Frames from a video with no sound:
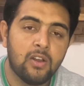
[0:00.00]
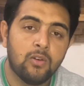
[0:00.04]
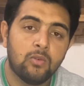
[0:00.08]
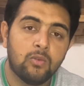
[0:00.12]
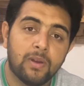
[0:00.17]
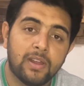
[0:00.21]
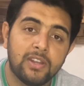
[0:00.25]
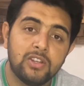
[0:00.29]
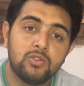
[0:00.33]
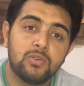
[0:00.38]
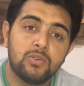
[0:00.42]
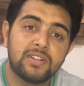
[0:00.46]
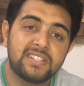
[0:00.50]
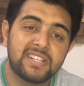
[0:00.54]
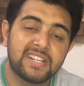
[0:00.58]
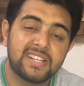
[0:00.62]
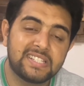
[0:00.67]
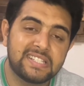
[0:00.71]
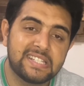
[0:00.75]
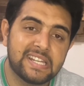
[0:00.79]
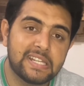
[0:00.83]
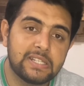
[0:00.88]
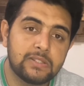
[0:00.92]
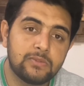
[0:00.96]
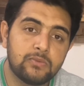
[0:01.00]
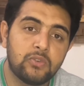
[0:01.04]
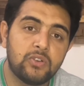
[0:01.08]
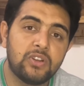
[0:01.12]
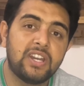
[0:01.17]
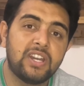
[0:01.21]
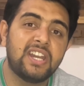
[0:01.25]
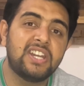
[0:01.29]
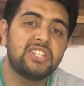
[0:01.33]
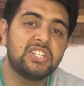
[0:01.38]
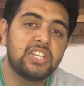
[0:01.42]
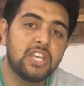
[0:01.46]
When you are successful
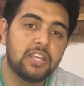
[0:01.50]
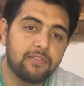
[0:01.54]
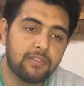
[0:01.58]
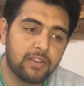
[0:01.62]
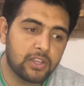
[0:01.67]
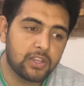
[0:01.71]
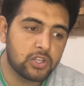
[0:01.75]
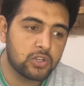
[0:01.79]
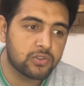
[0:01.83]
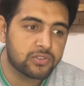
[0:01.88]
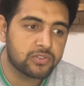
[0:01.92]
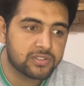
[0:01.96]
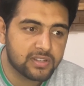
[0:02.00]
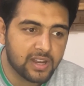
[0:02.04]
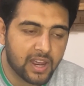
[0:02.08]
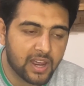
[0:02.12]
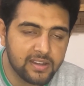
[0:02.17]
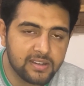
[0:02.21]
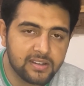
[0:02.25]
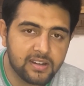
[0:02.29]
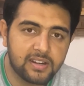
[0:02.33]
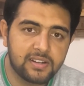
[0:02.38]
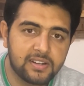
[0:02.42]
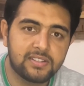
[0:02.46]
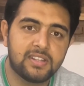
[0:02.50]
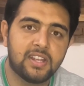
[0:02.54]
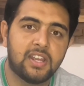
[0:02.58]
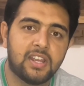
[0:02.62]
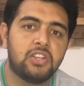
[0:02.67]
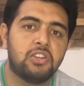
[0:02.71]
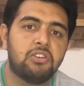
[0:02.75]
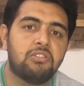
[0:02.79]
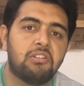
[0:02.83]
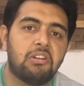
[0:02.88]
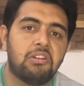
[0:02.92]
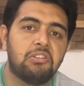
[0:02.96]
in achieving your standards,
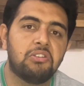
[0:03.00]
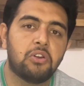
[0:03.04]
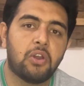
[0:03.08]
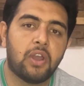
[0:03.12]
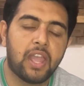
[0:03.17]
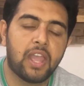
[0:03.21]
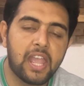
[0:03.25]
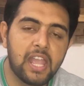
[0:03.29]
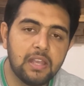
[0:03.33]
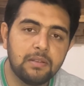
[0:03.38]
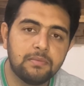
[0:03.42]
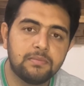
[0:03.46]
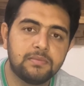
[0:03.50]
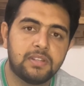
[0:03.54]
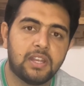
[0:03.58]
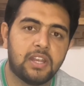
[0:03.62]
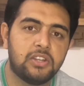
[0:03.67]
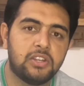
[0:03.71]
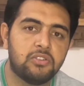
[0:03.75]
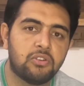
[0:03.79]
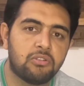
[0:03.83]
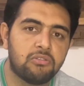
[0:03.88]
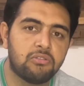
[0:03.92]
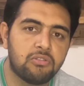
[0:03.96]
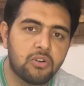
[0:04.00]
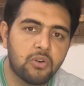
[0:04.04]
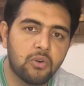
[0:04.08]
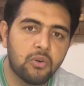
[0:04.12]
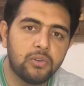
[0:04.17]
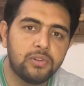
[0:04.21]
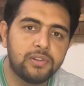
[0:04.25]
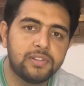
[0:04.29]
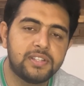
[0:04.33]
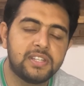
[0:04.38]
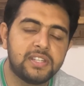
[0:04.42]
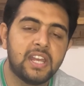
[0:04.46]
your aims and your
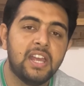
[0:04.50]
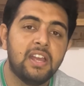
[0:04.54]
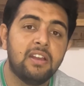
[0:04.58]
goals,